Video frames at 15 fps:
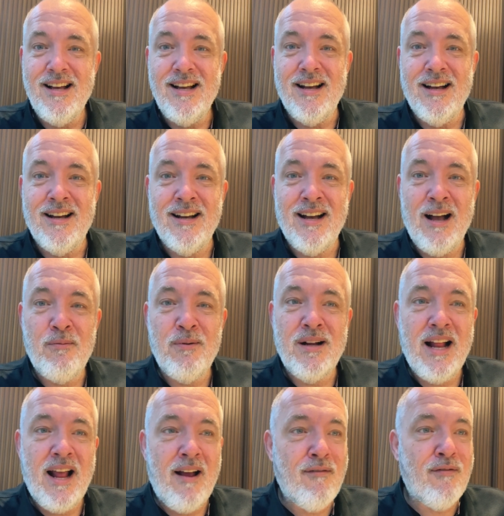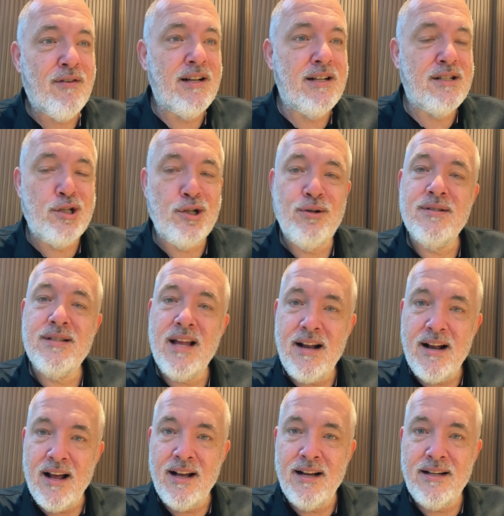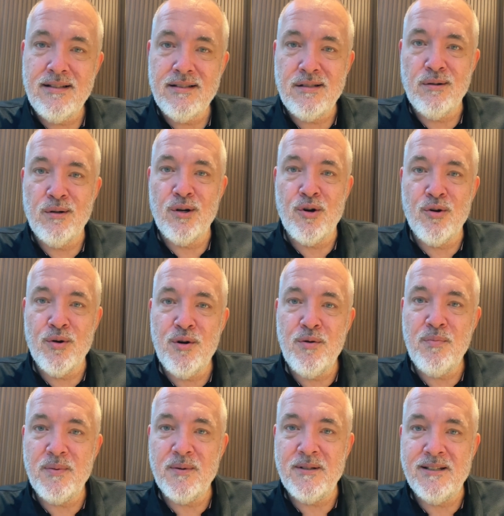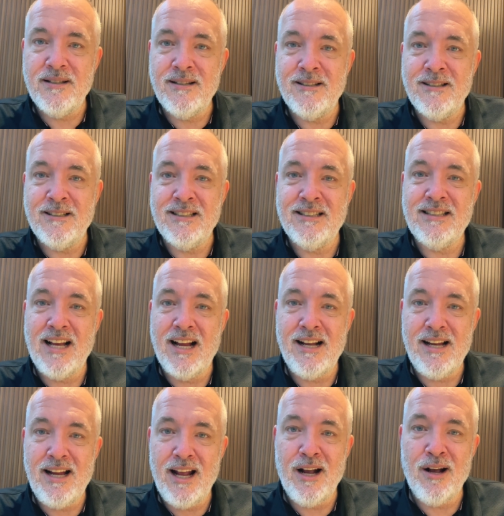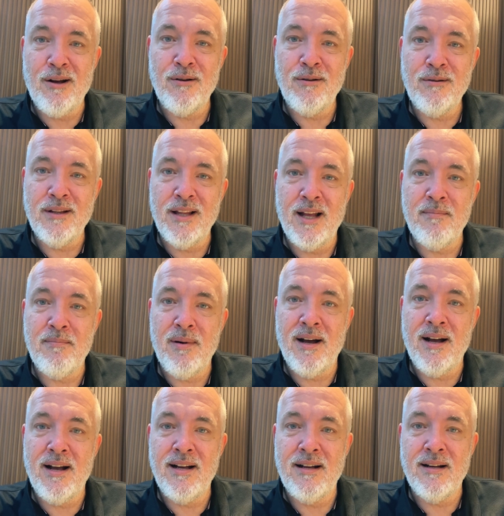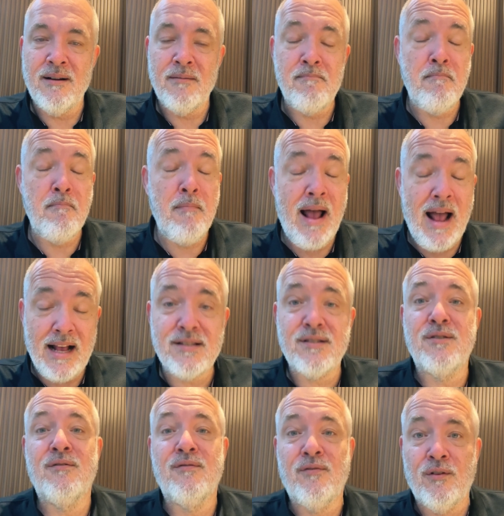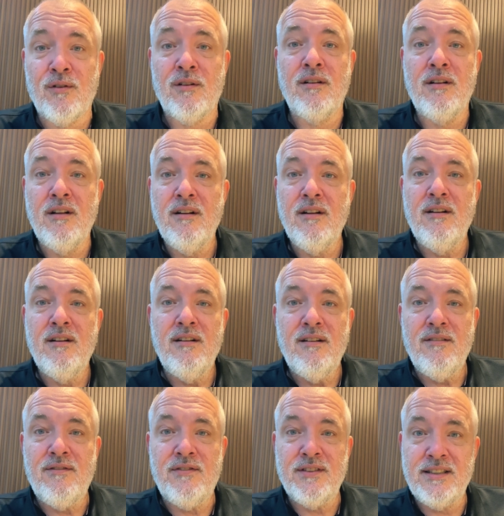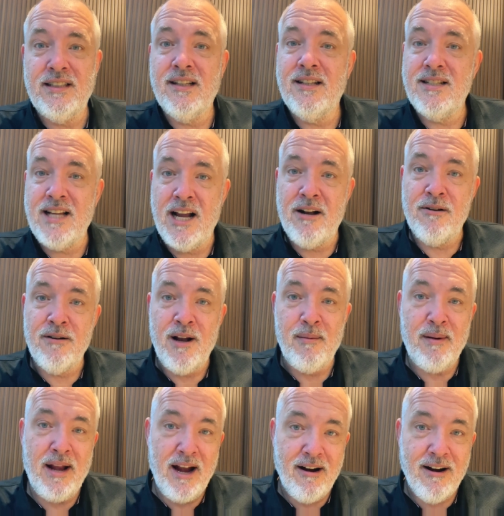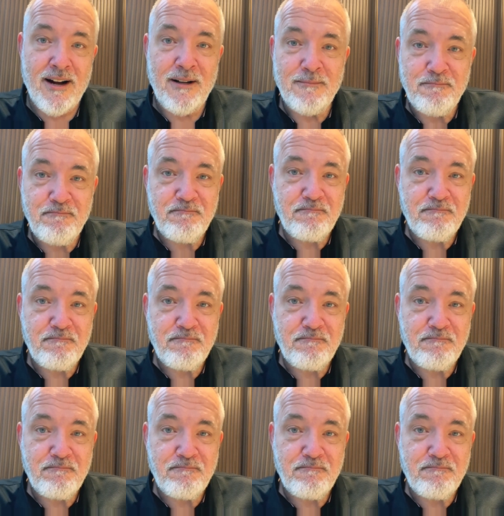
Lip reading: I went every Tuesday night to a group in San Diego led by a masterful facilitator named Gary.